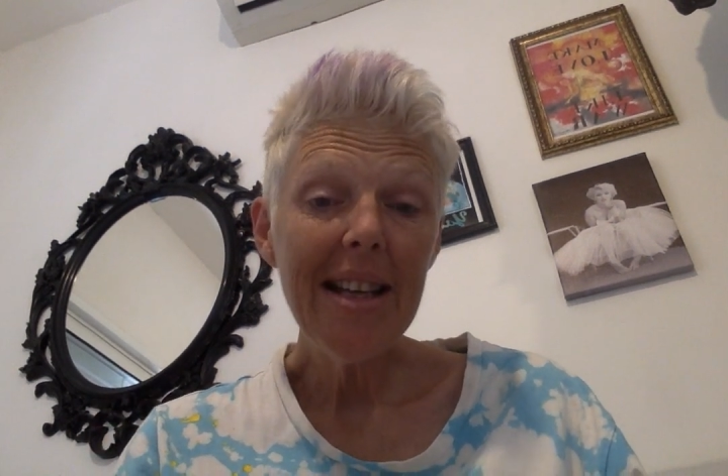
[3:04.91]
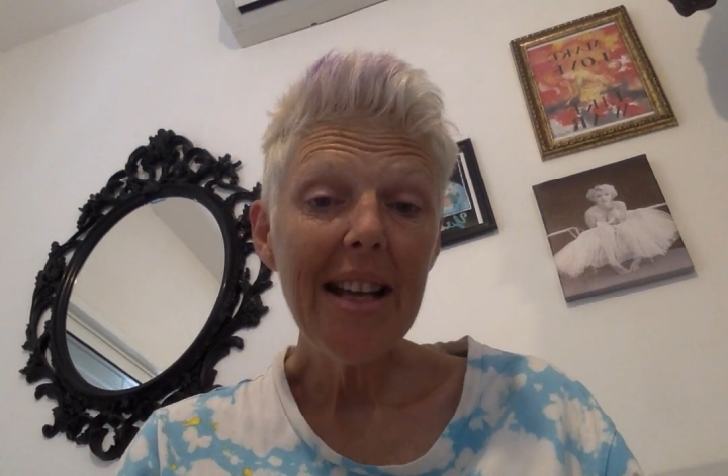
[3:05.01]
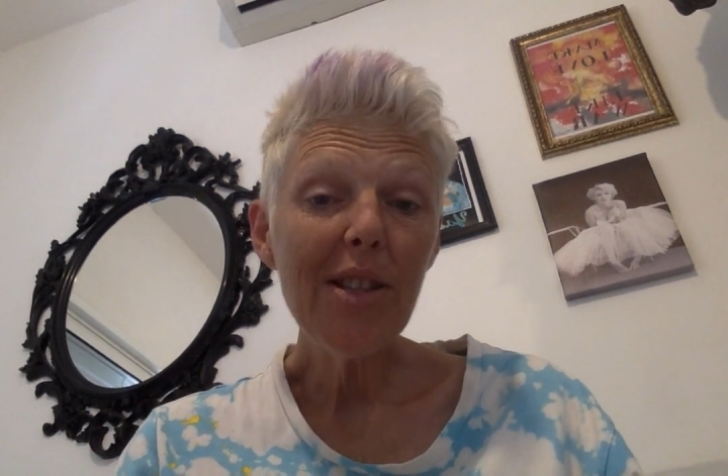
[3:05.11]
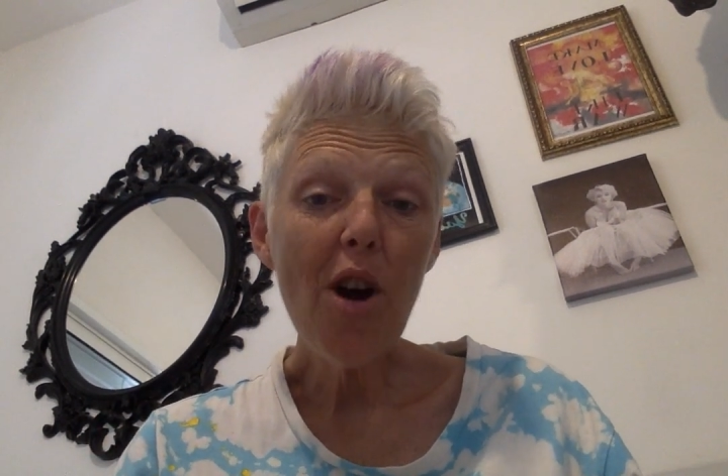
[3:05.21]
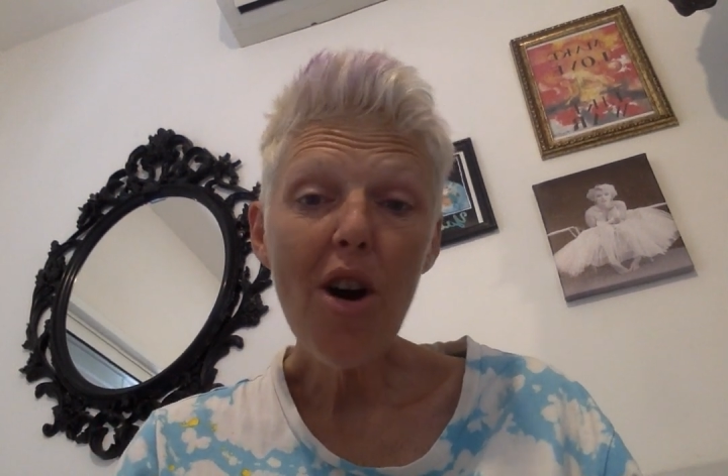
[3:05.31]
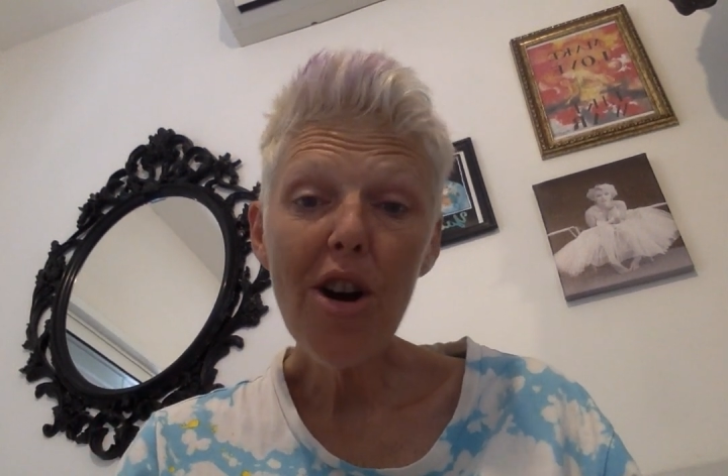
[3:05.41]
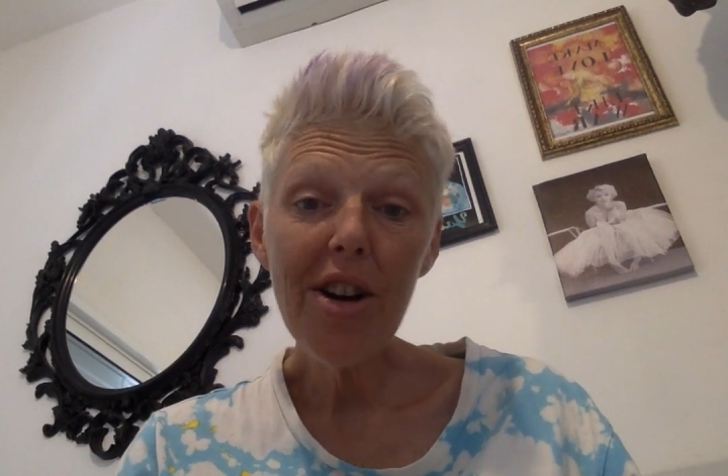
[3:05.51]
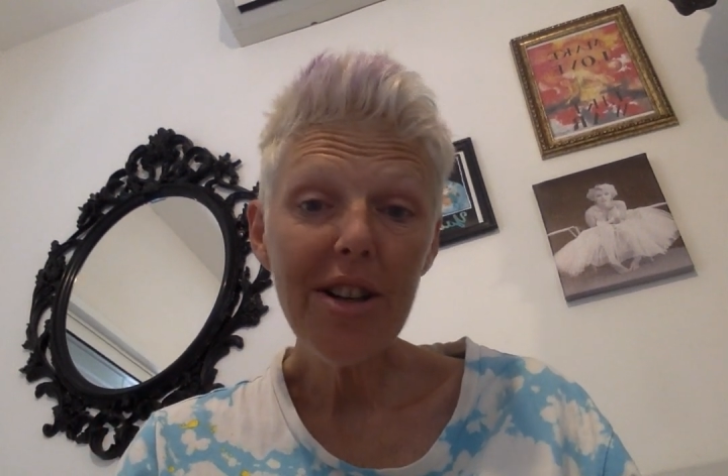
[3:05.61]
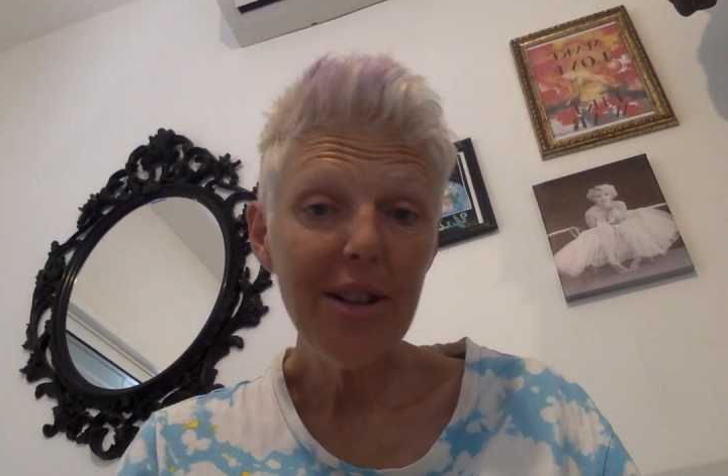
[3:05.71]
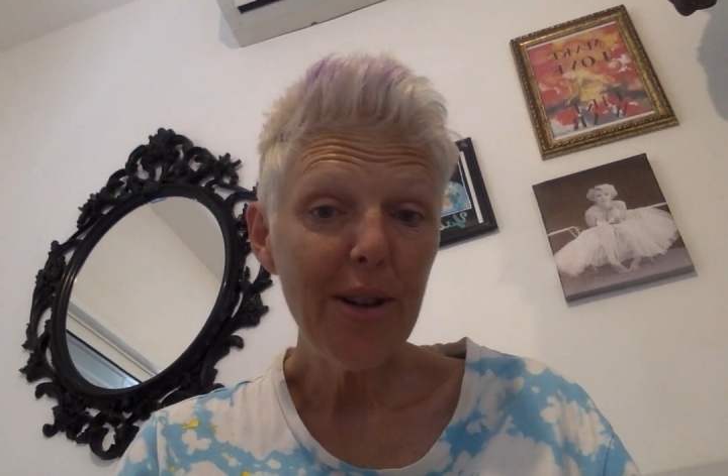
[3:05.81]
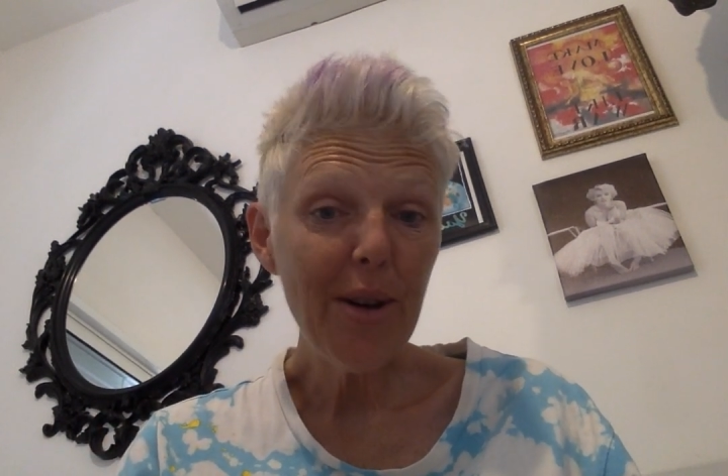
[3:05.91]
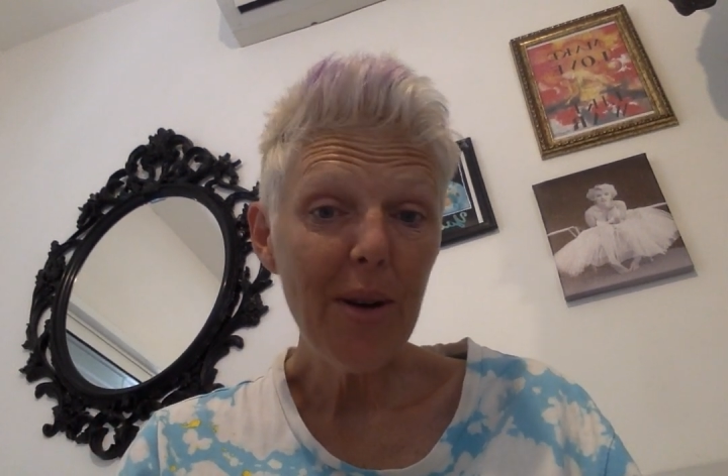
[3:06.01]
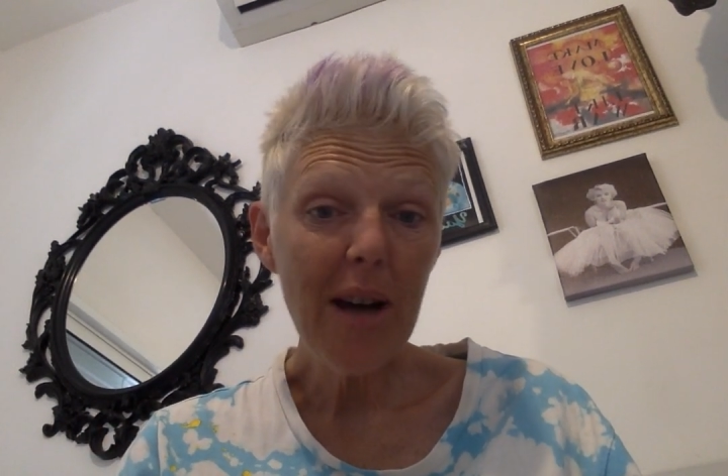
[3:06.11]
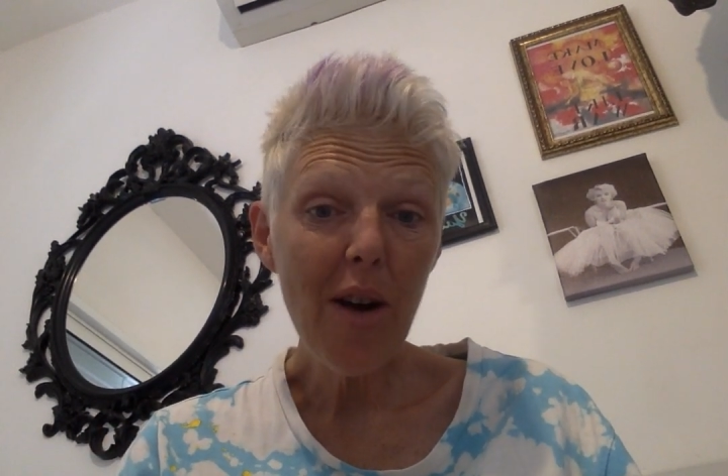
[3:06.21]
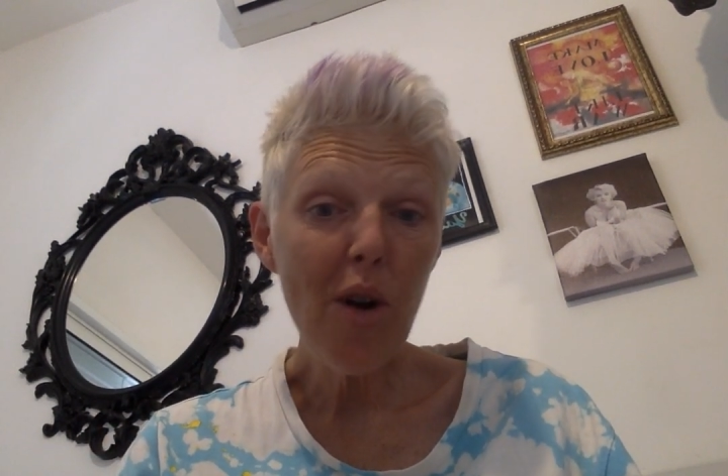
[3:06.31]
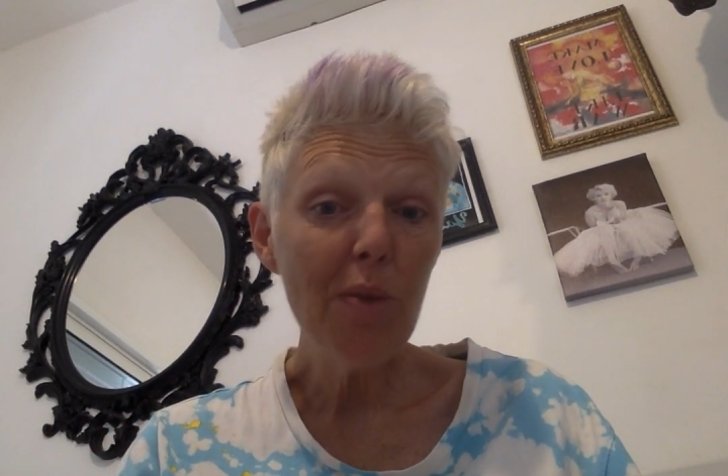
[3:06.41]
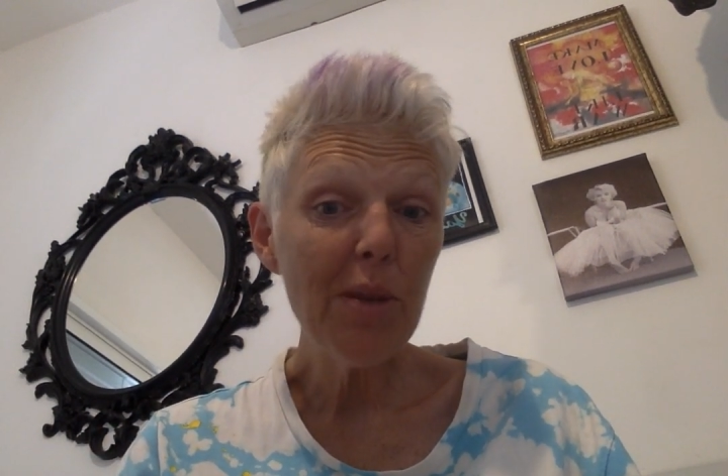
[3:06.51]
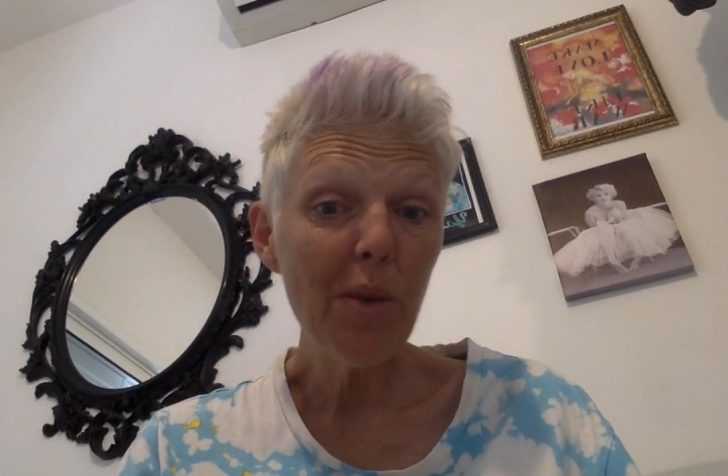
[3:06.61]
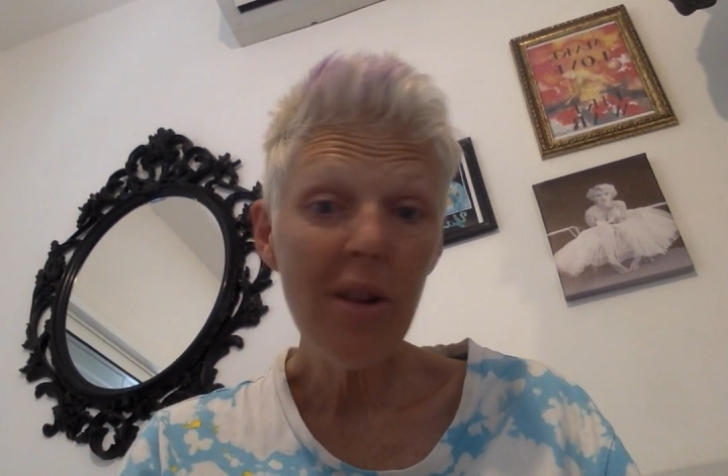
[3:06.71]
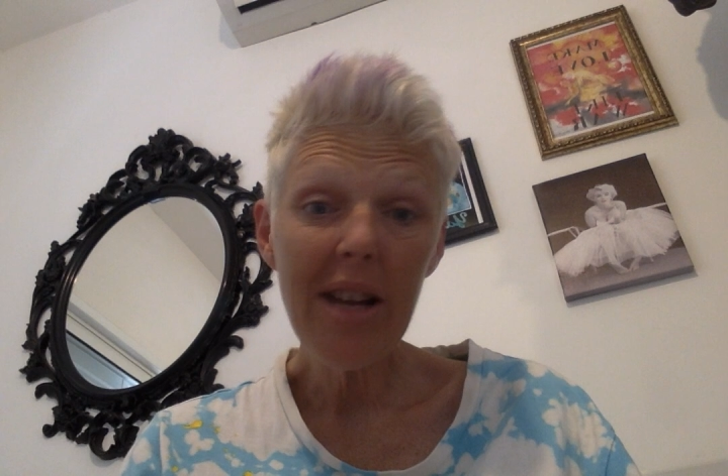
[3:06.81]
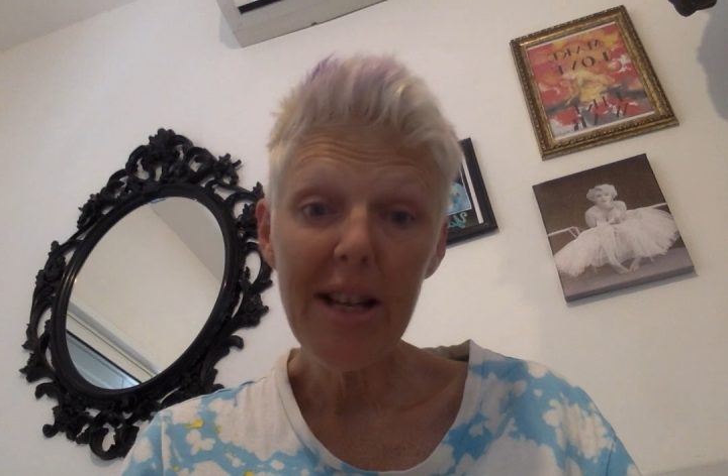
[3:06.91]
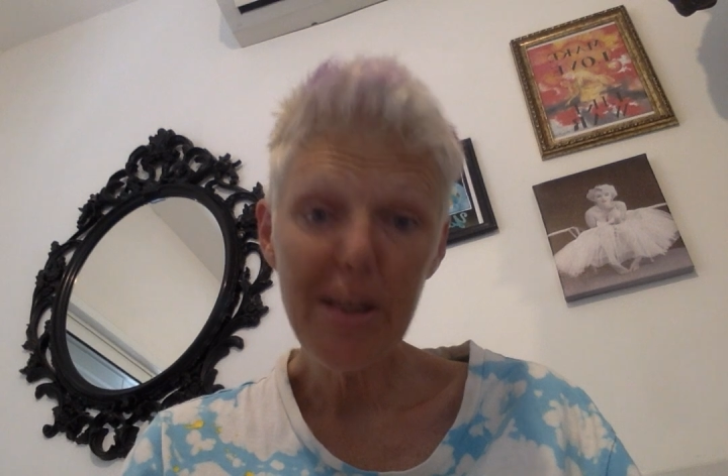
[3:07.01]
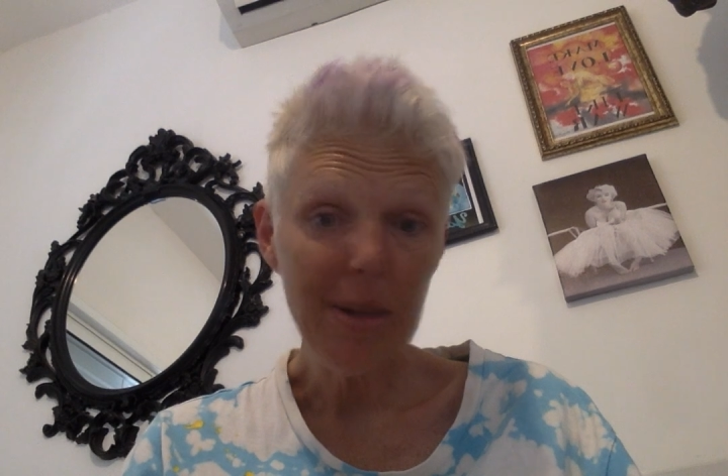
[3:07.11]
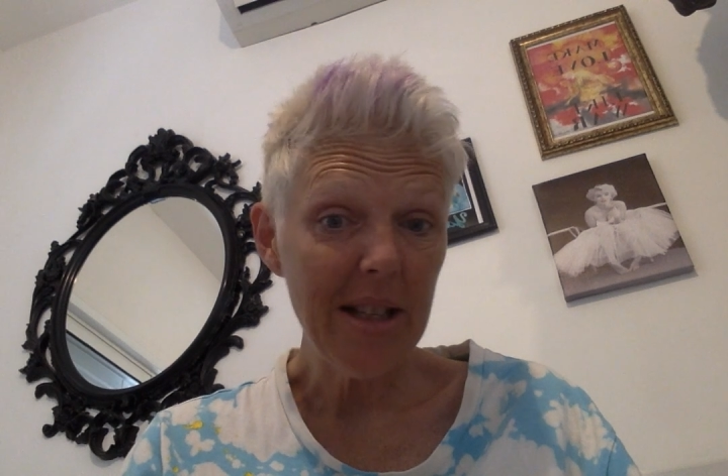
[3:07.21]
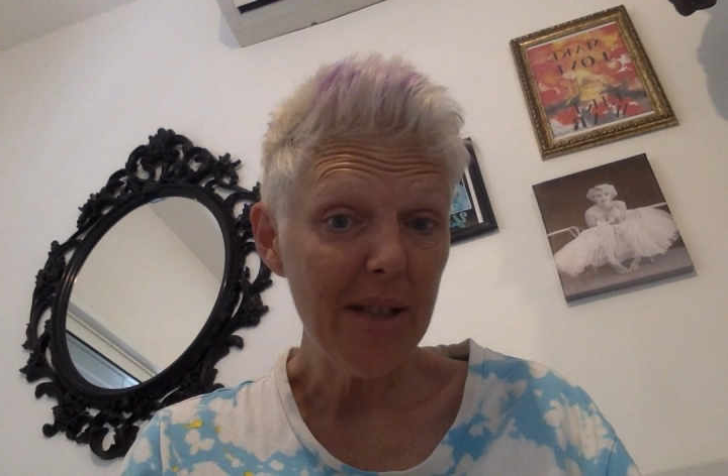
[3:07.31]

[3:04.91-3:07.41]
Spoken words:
It's hard, you know, home is where the husband